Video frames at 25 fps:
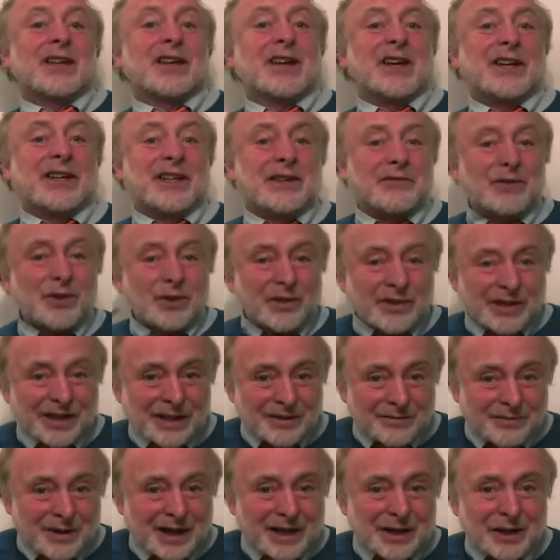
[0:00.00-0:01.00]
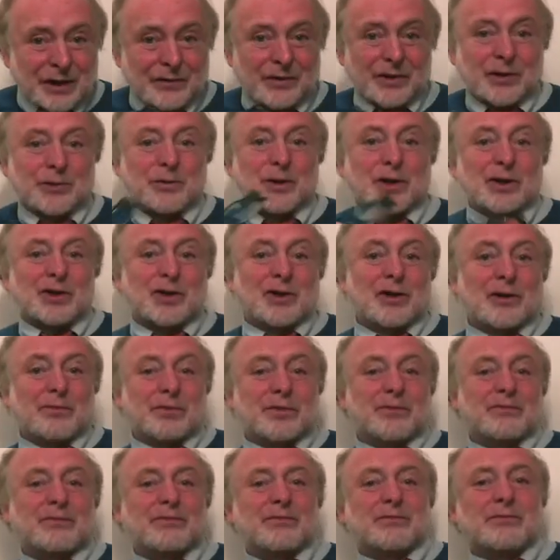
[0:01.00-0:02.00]
And if you think back over the
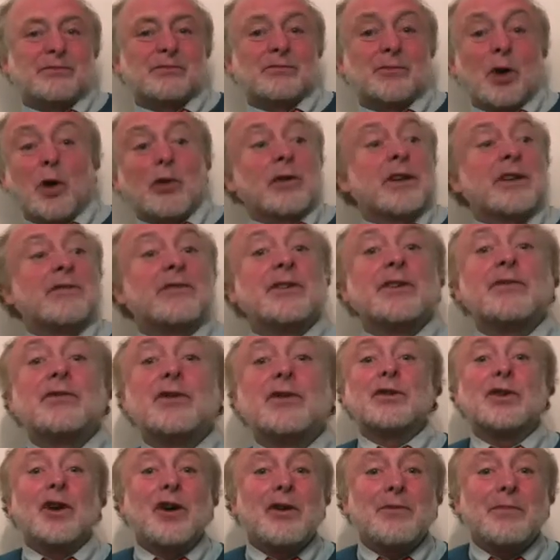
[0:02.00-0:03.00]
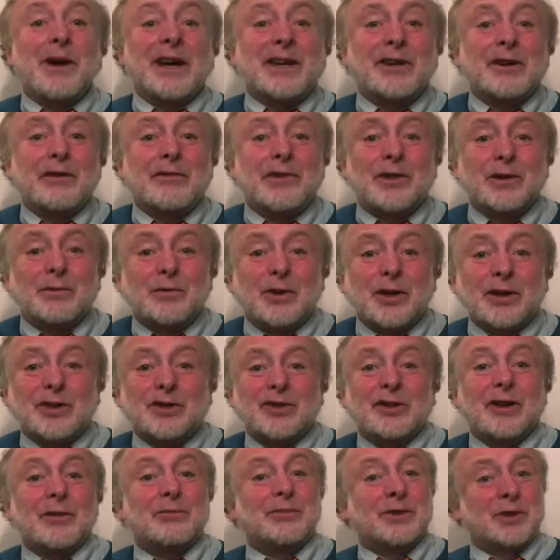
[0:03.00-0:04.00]
workshop, or even go back over the
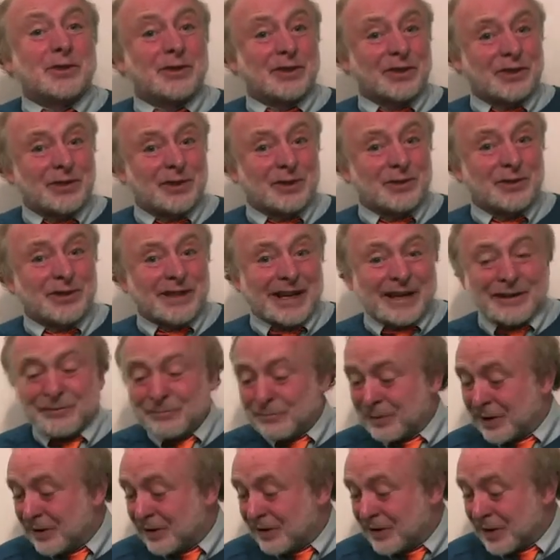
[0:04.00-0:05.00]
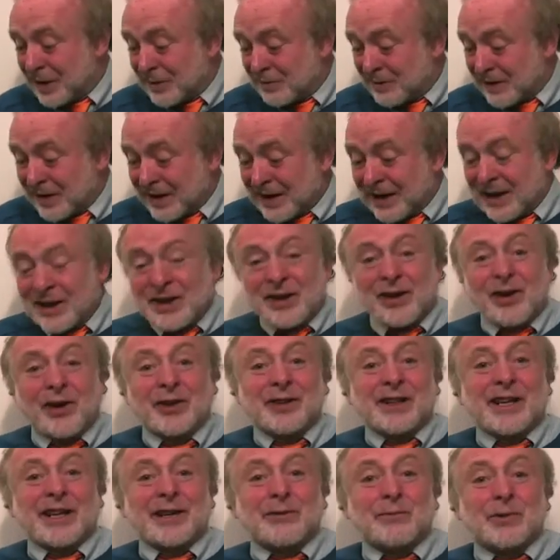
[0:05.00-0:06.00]
workshop, you can do that with
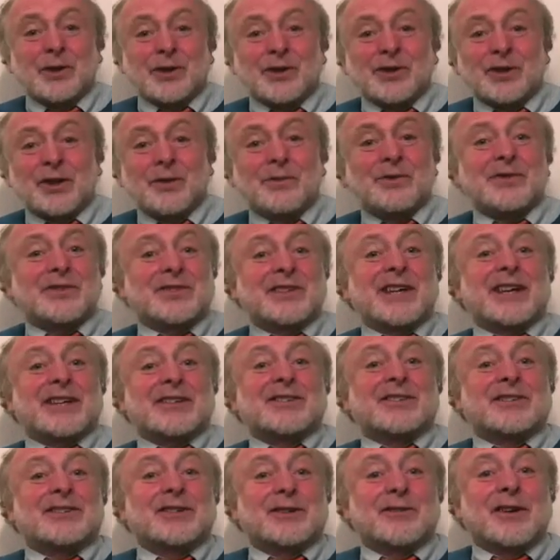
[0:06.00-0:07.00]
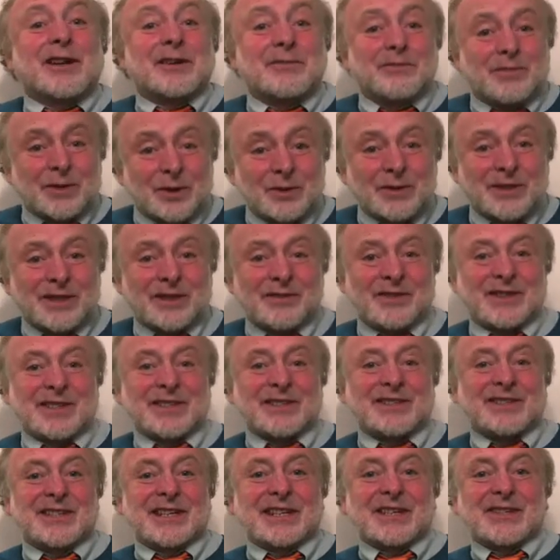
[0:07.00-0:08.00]
online workshops. That's the great beauty of
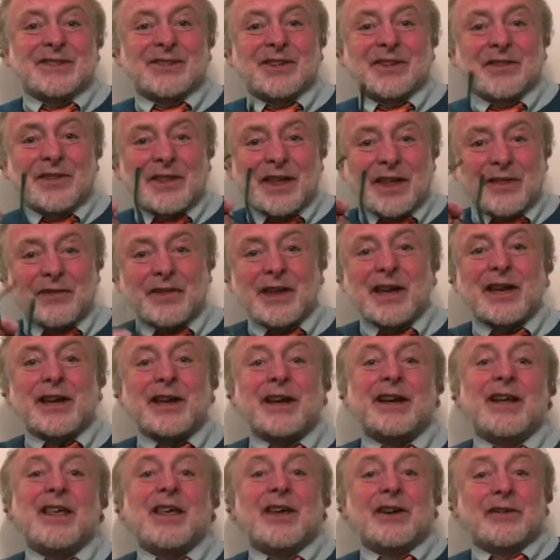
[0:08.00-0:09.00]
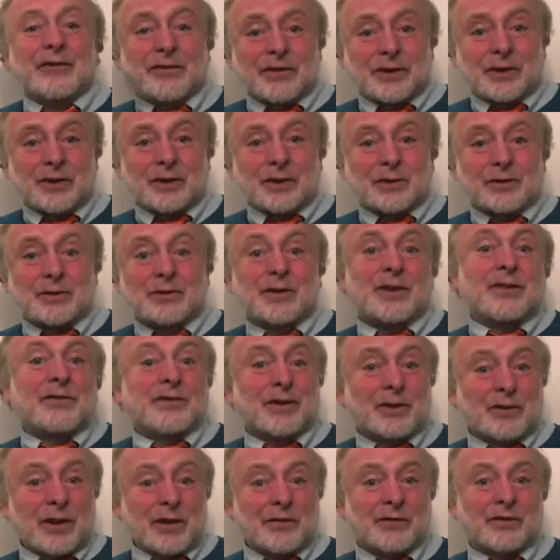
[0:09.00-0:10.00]
these things, that they're there for you
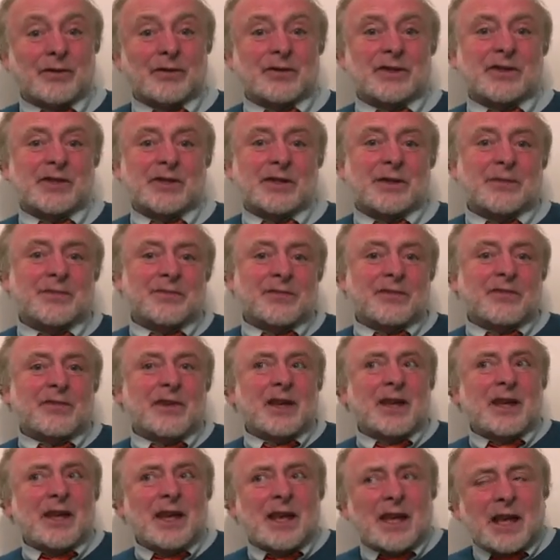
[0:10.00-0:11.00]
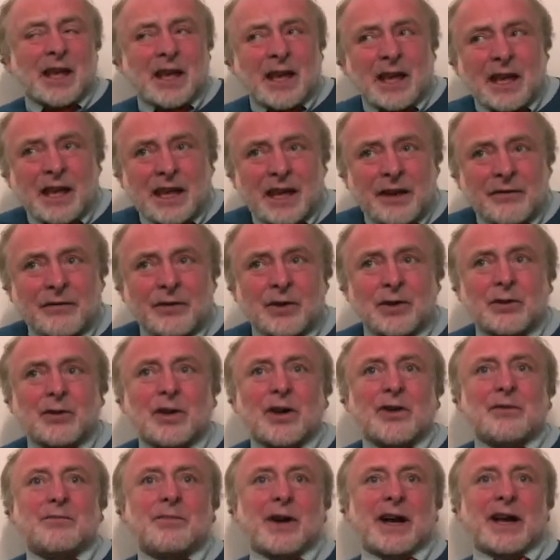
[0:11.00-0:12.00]
for reference. If you
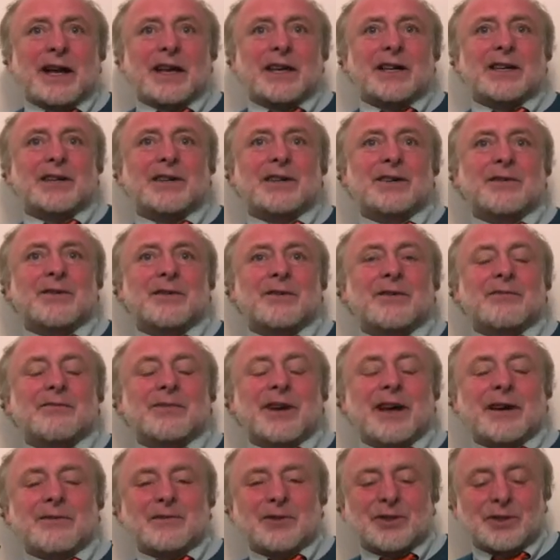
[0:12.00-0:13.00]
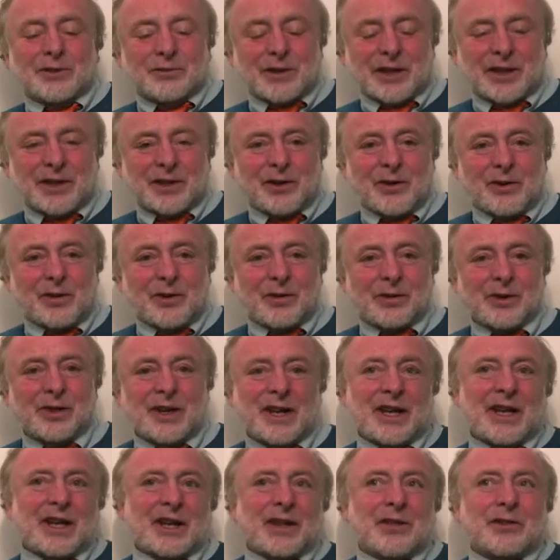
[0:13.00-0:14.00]
go back, perhaps you'll
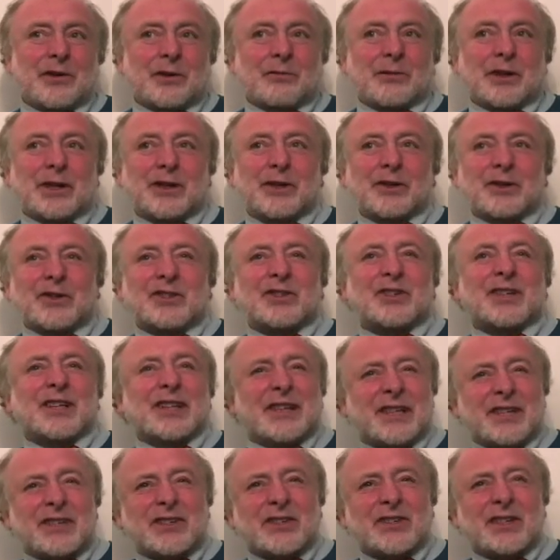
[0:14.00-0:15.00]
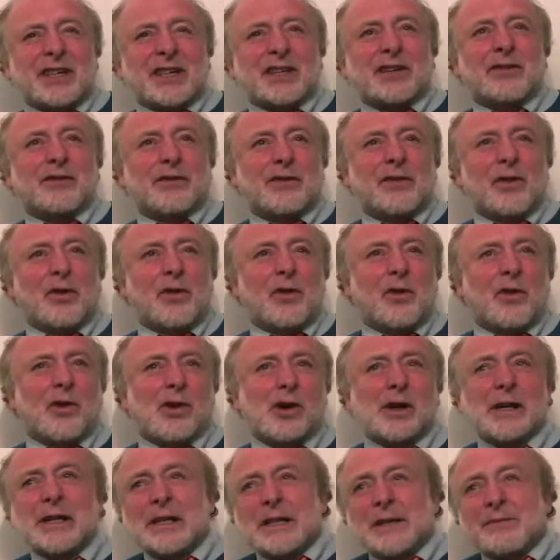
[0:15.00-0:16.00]
recall that we looked at listening
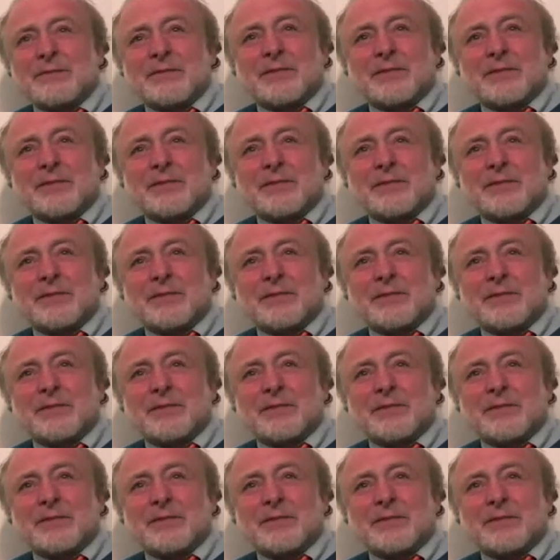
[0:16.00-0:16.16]
for